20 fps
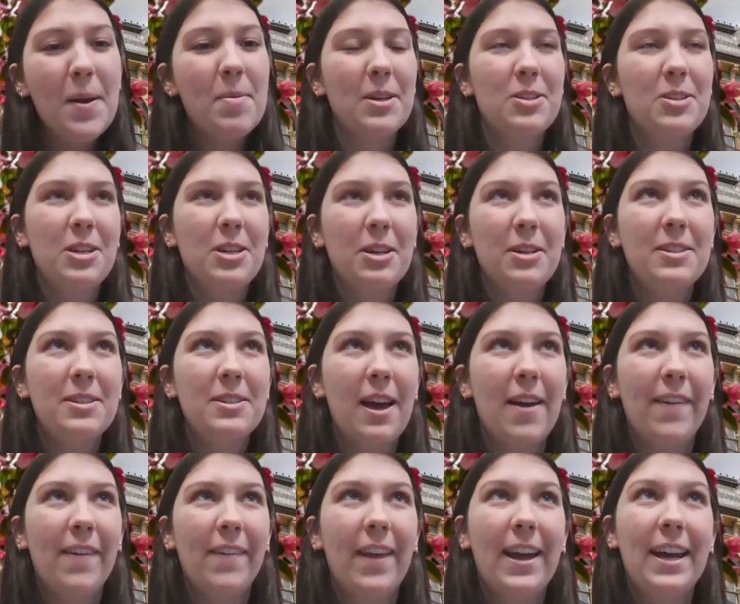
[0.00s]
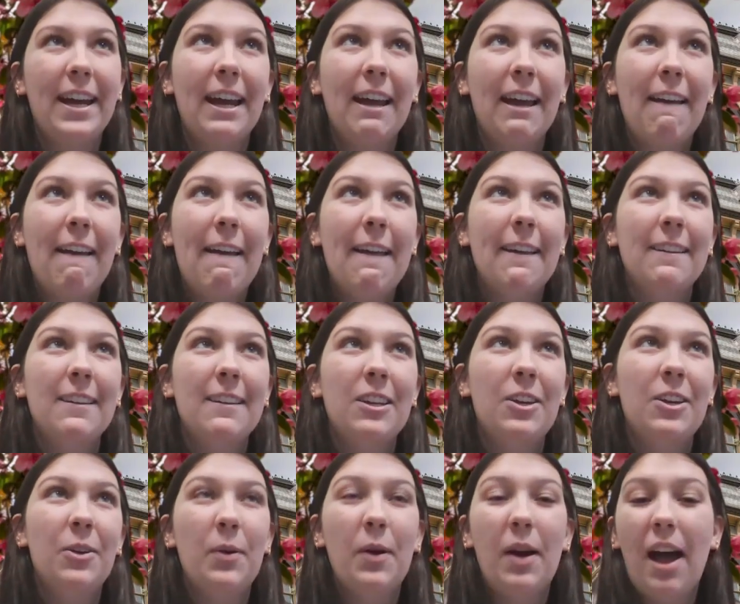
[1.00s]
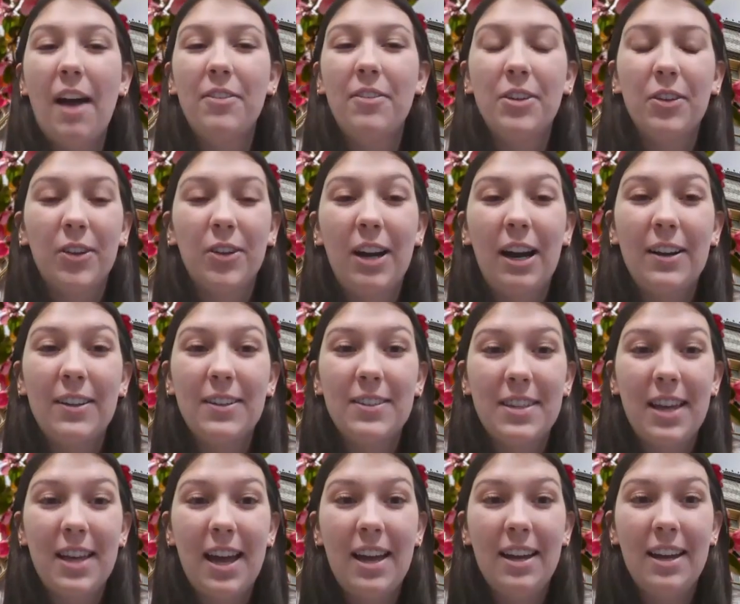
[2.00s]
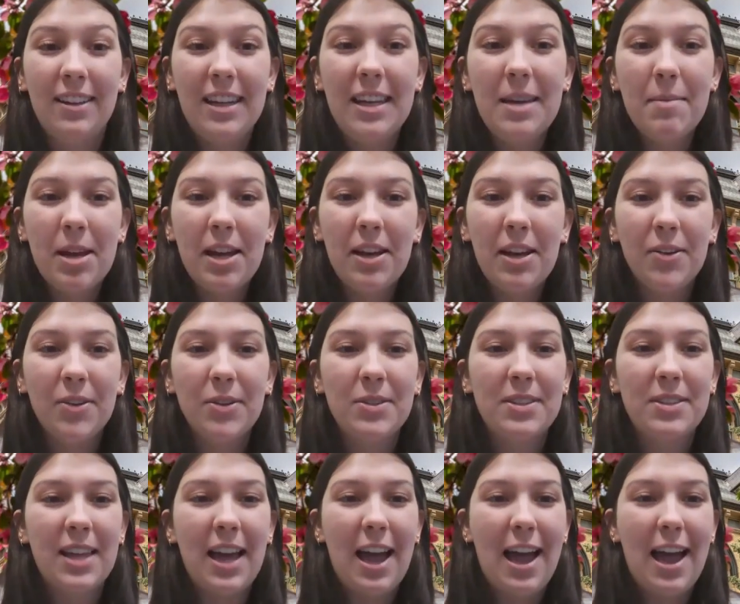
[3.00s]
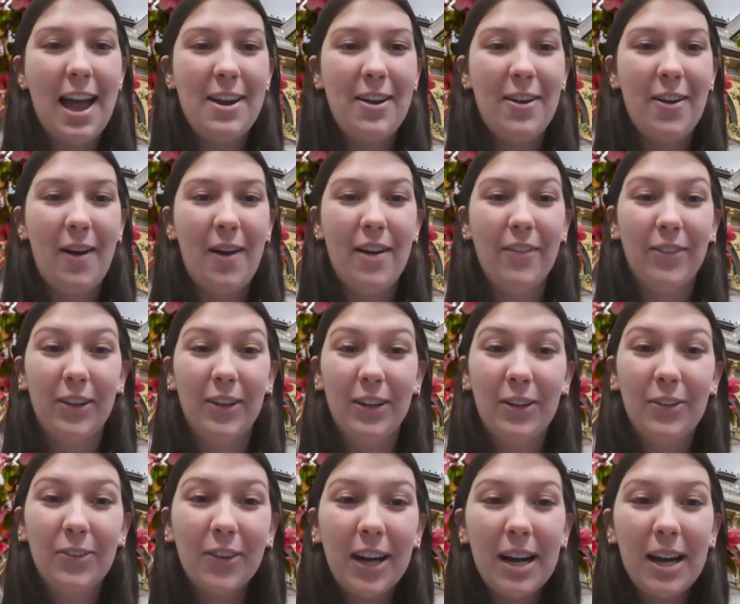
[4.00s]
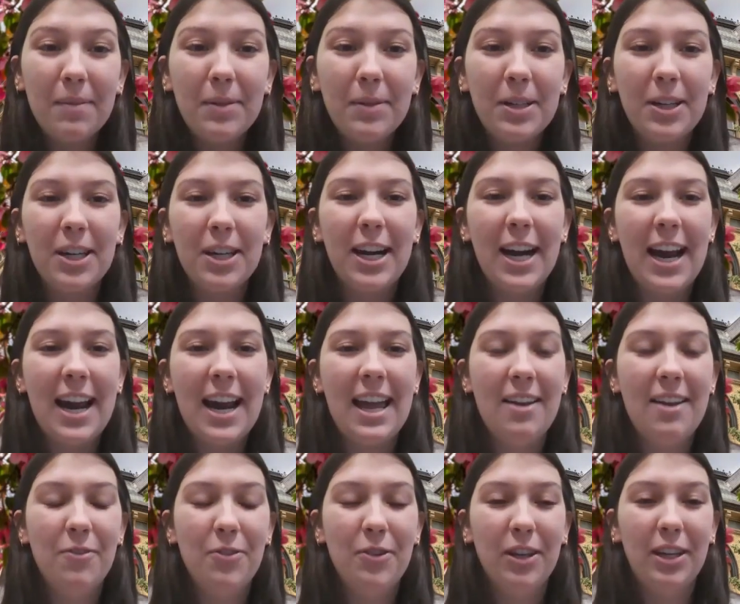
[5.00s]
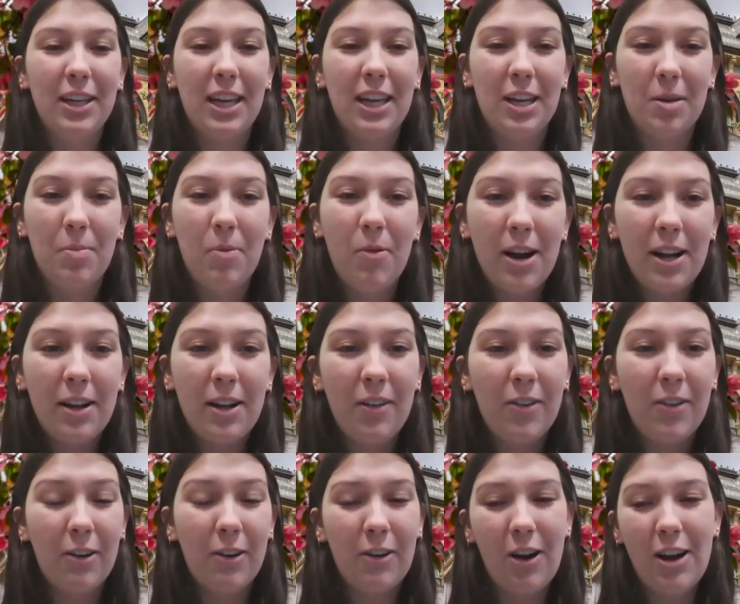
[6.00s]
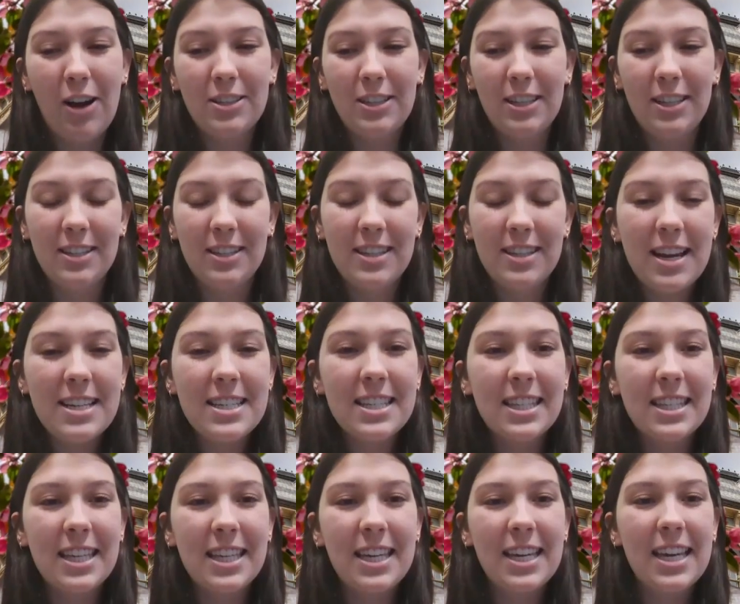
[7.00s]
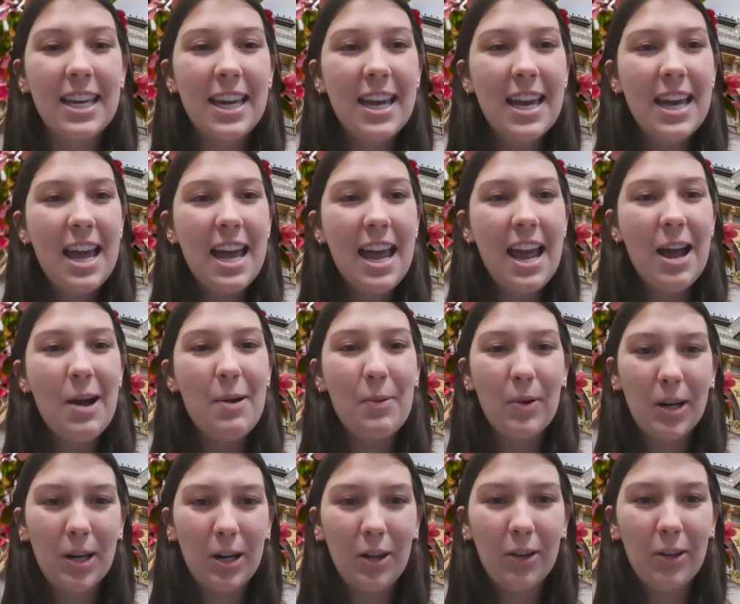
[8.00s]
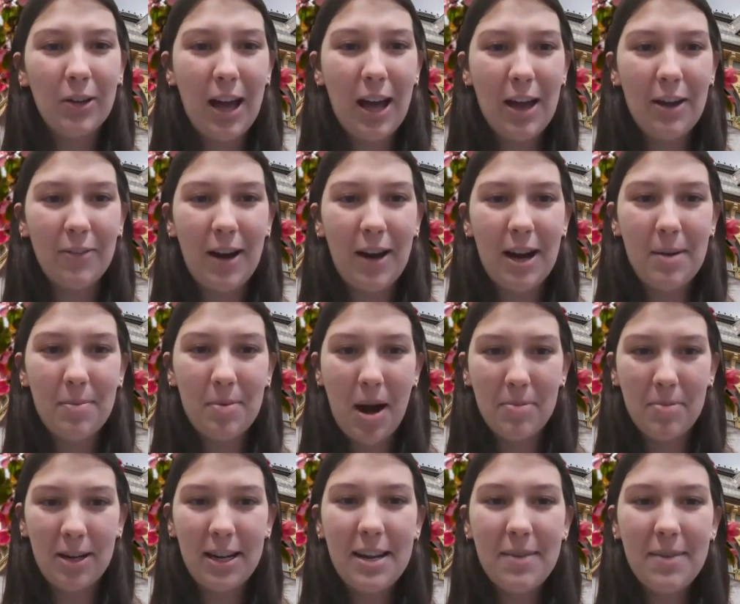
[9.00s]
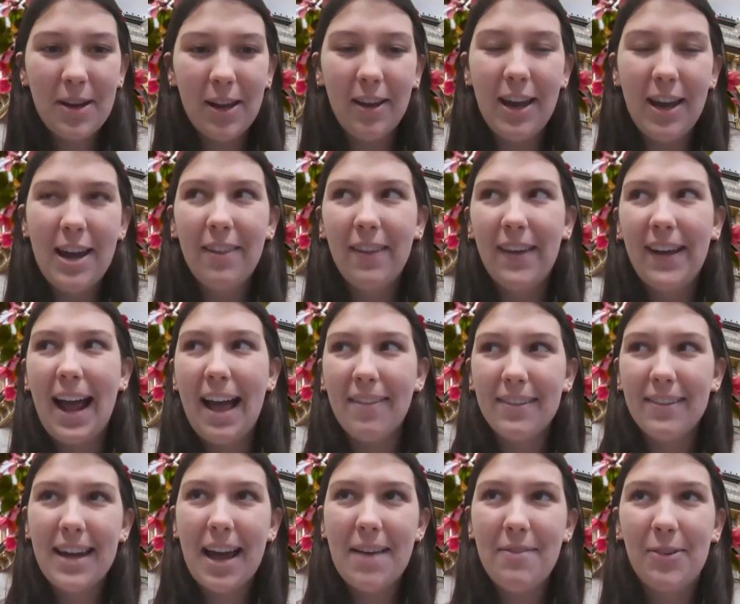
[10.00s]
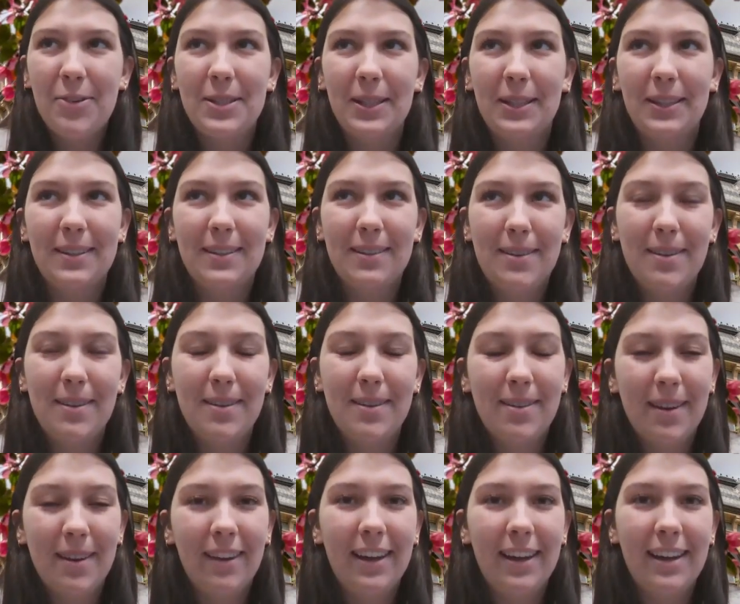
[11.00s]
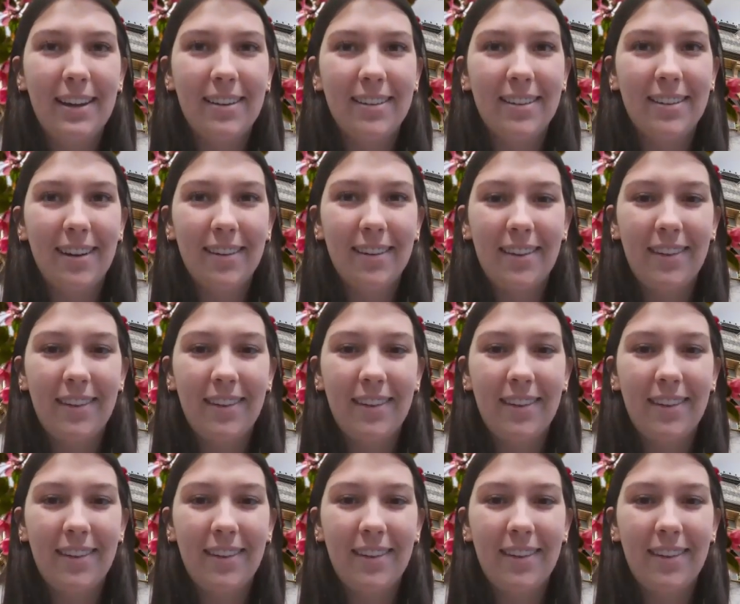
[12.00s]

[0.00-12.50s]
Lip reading: because she said like you have to learn how to send emails that have good grammar and really get your point across concisely, and we're going to learn how to write a proper email. And like at the time I was like, this is the silliest